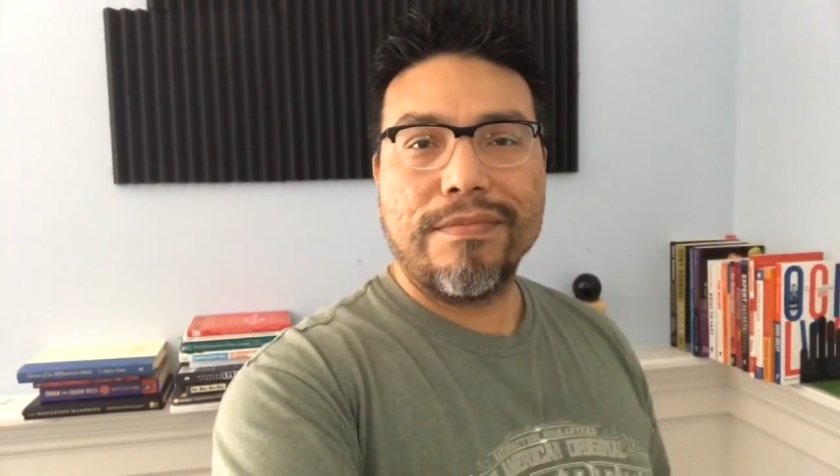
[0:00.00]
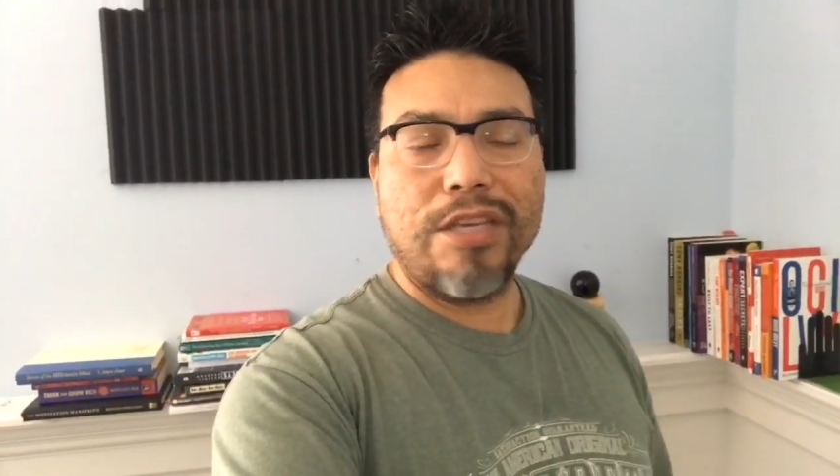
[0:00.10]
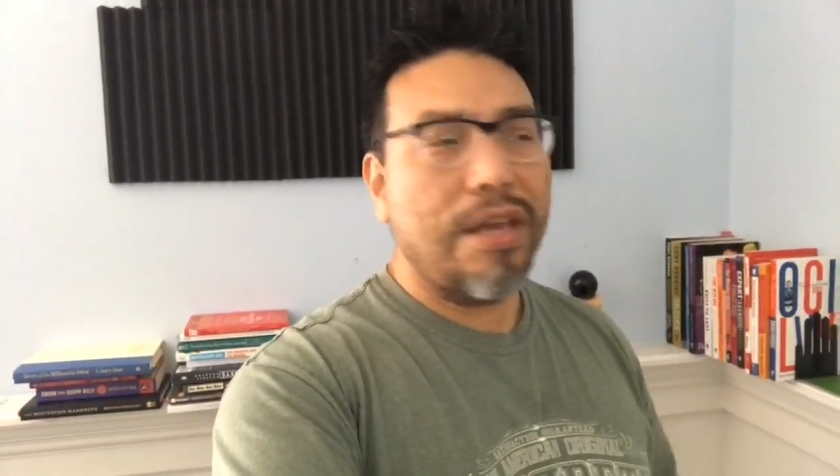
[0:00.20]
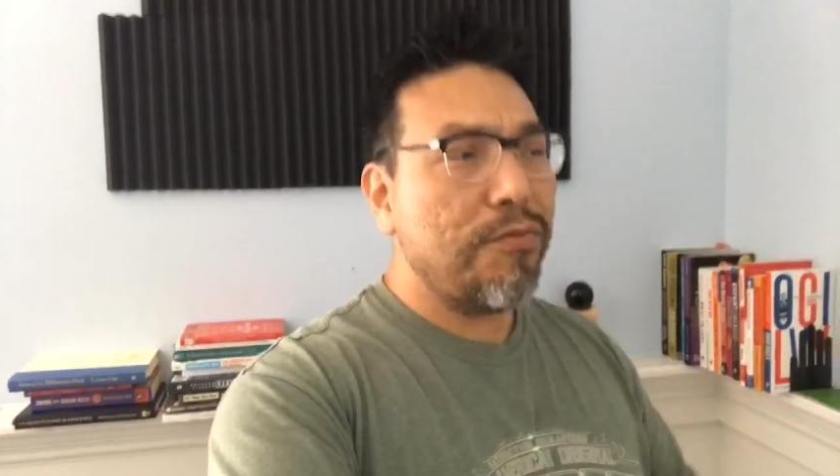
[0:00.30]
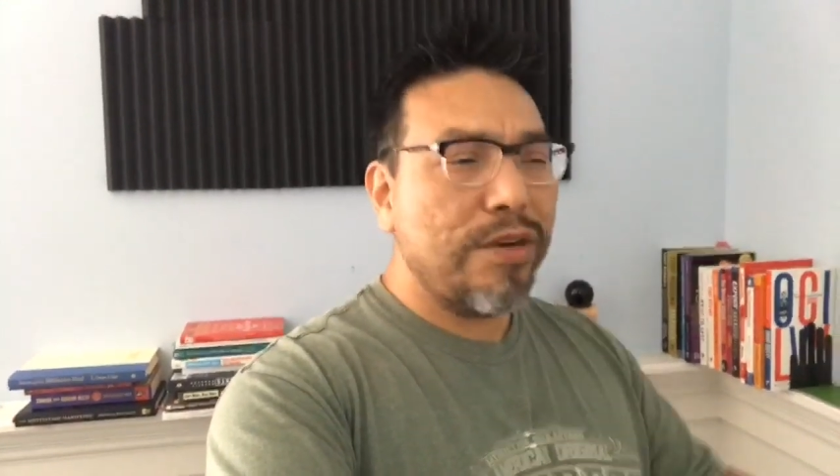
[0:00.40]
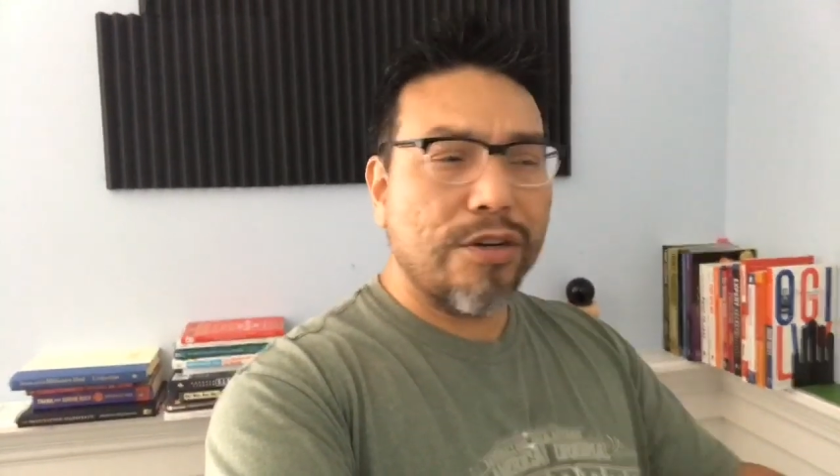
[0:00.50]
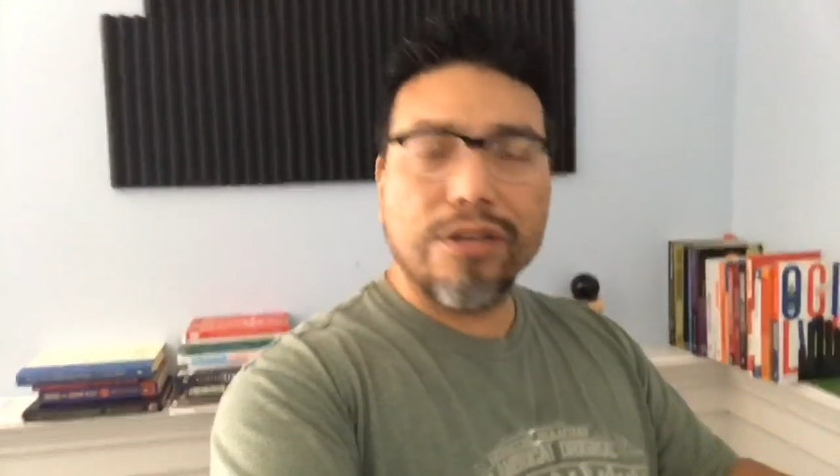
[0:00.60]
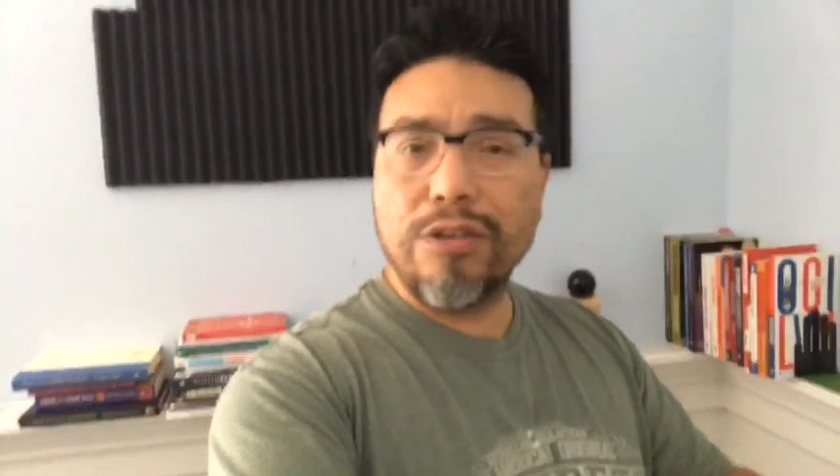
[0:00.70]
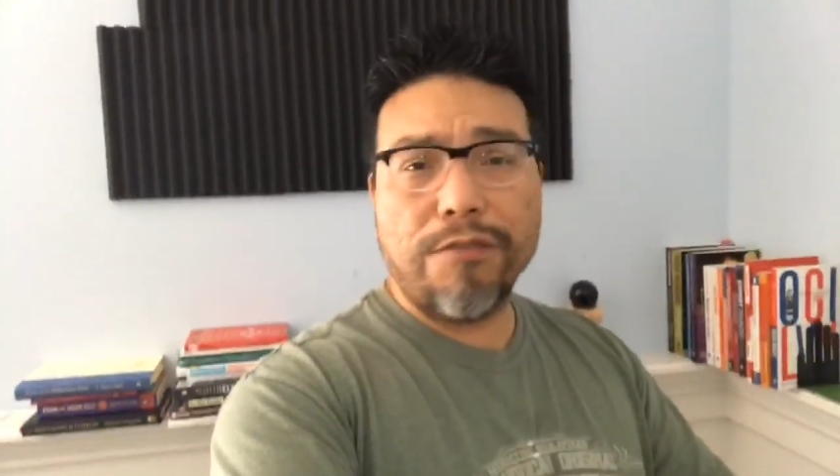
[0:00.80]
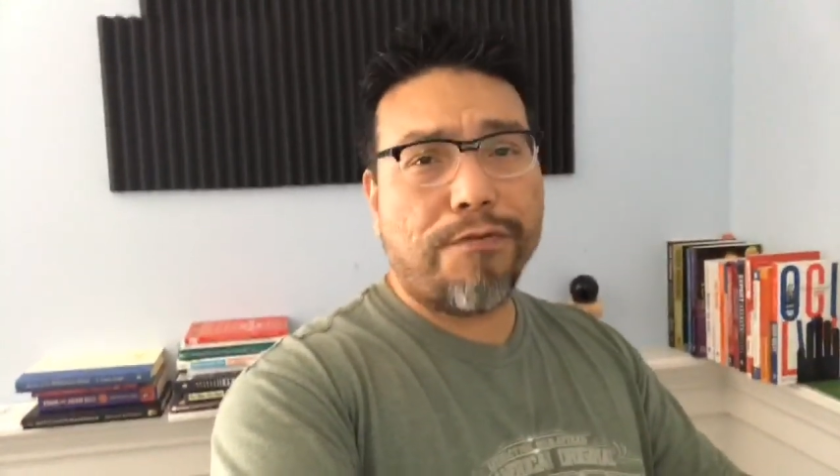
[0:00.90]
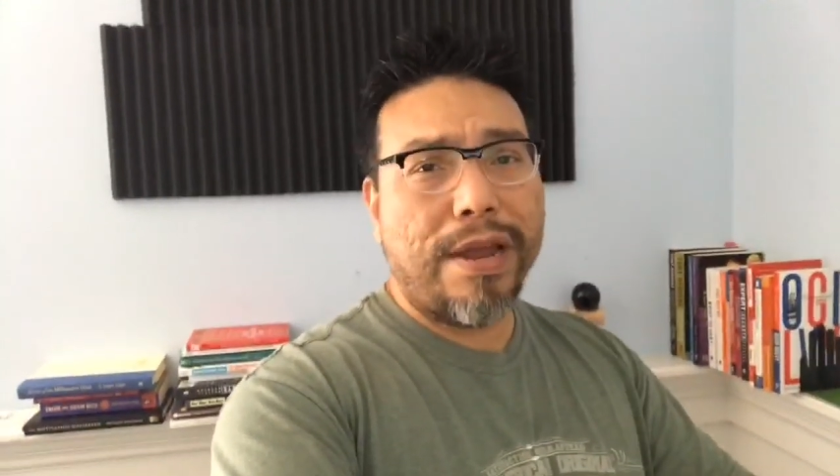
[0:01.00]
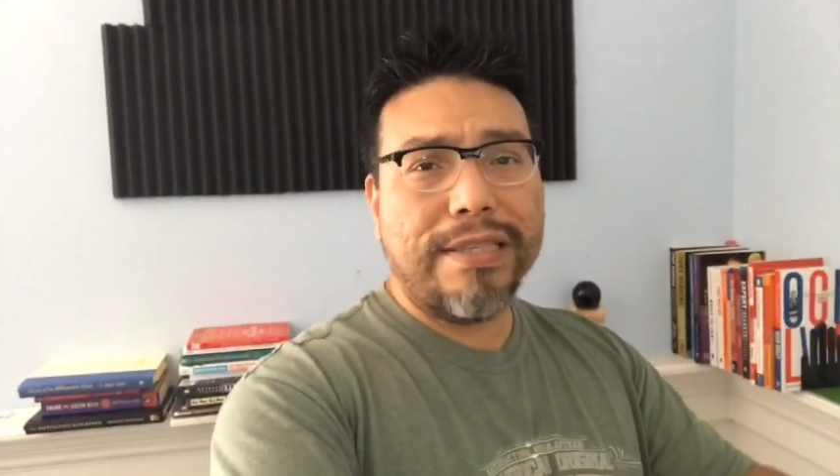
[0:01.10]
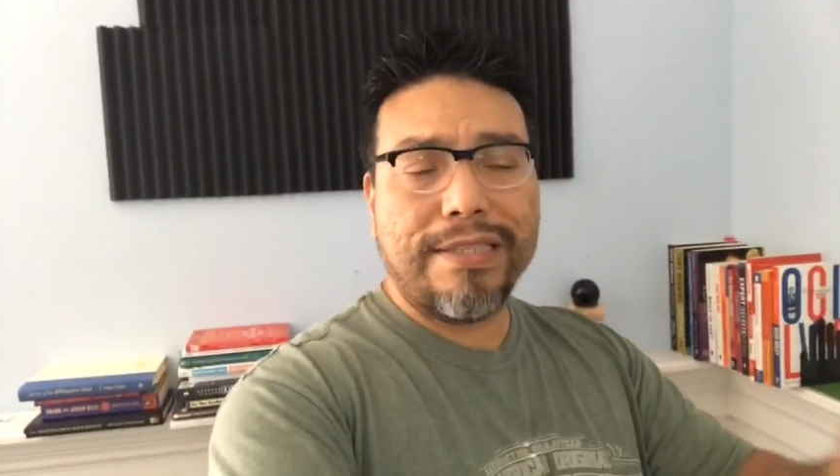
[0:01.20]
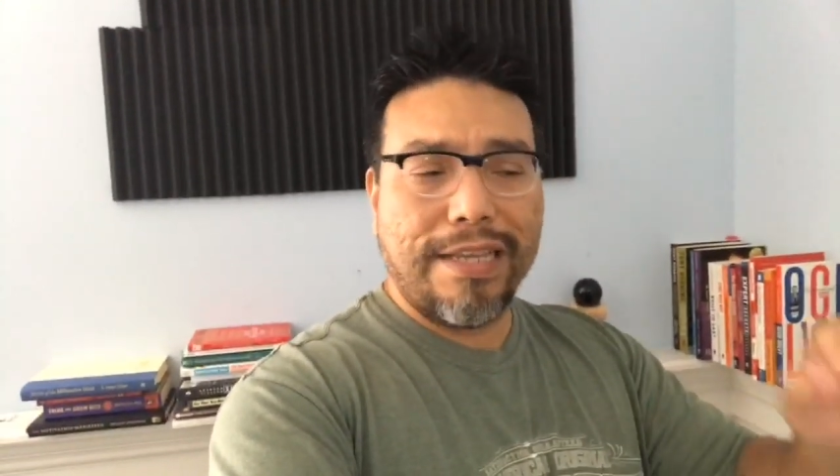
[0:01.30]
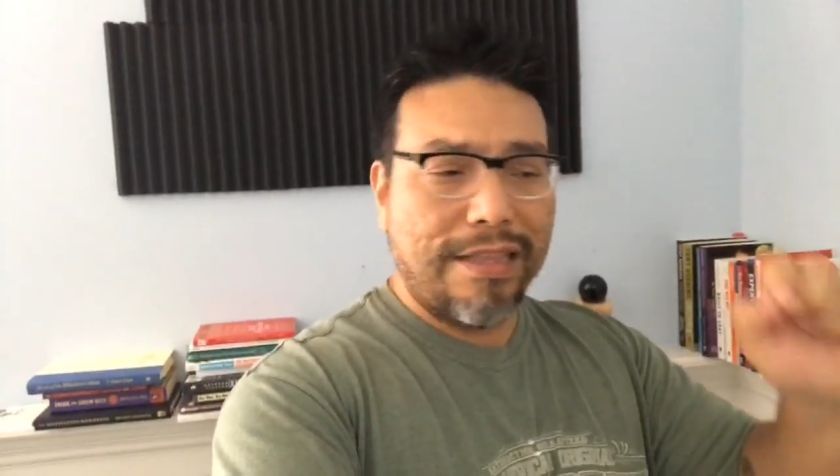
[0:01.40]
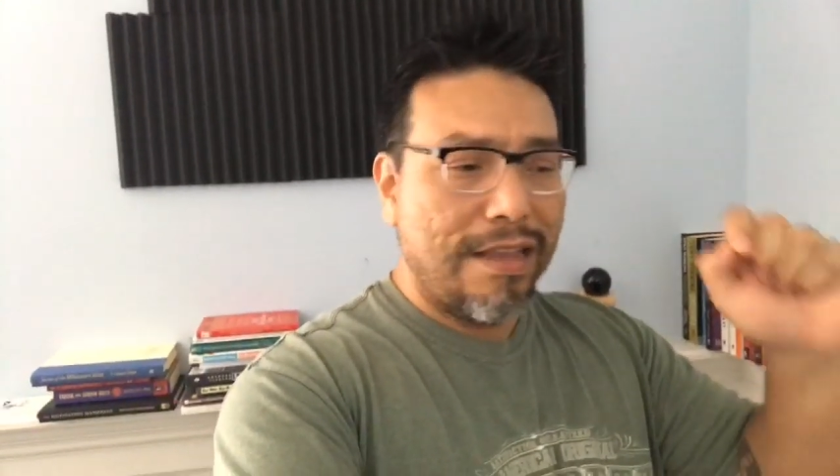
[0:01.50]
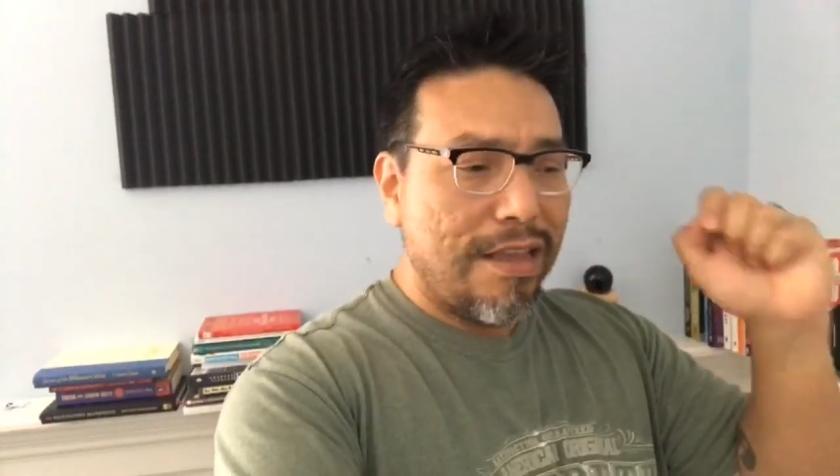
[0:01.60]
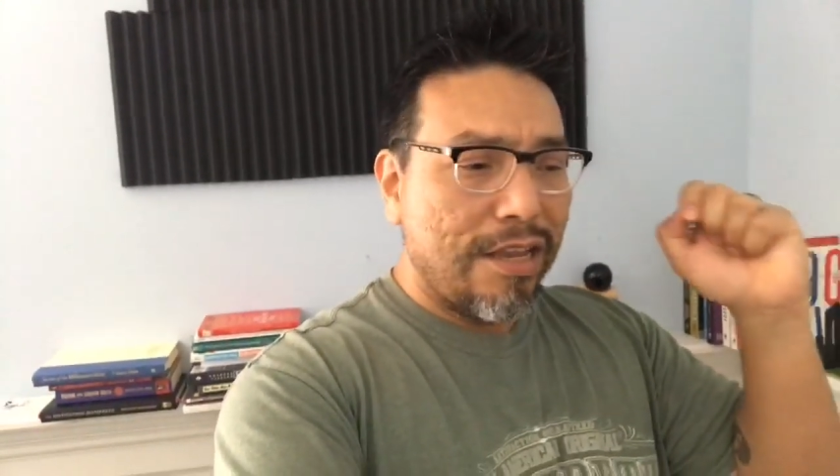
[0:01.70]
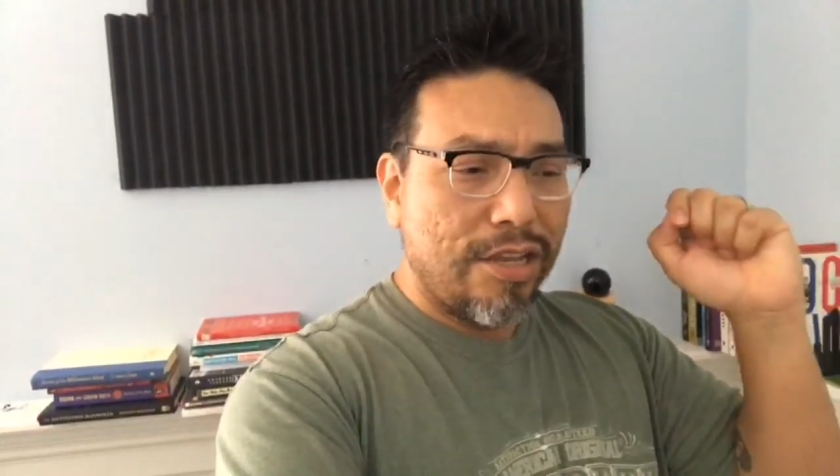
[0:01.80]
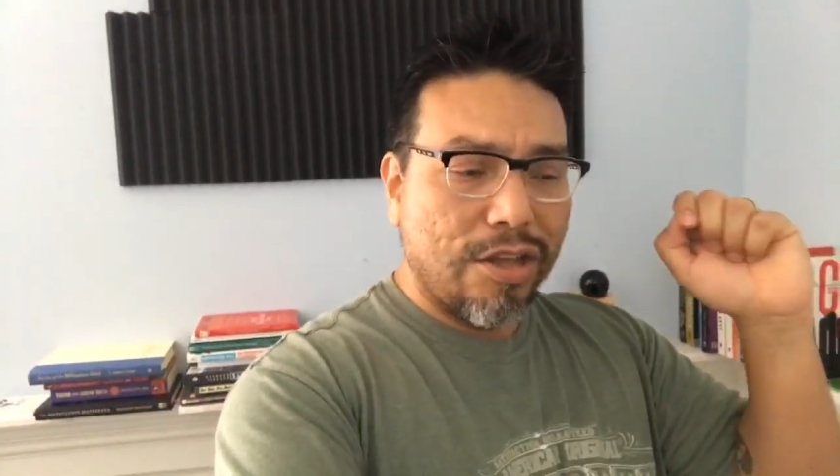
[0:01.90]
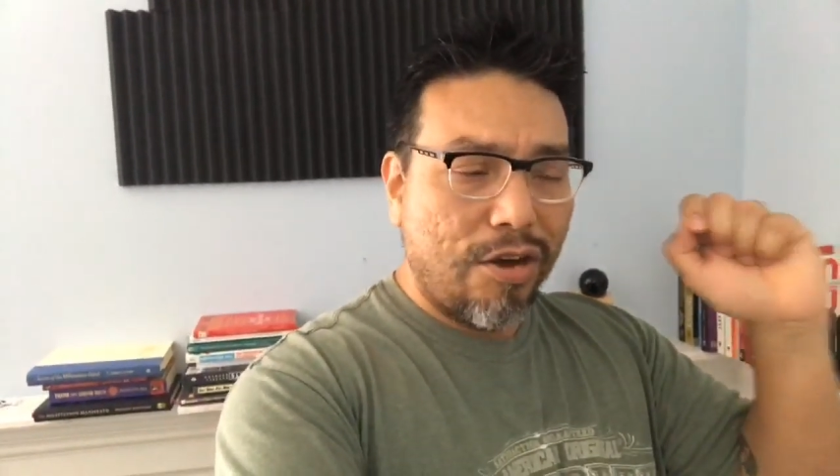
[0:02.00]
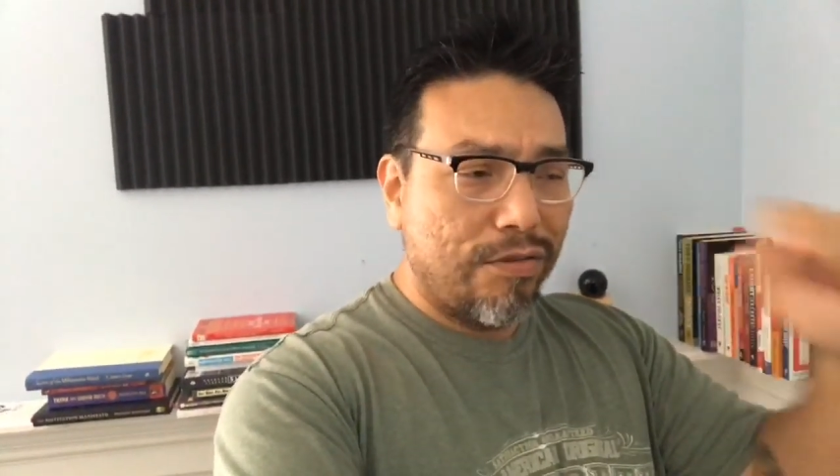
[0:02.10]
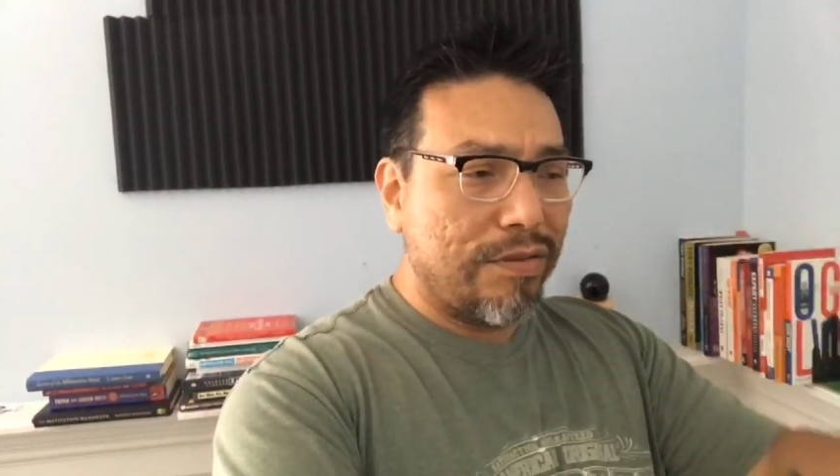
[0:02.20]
yeah, and we're good friends, and you know,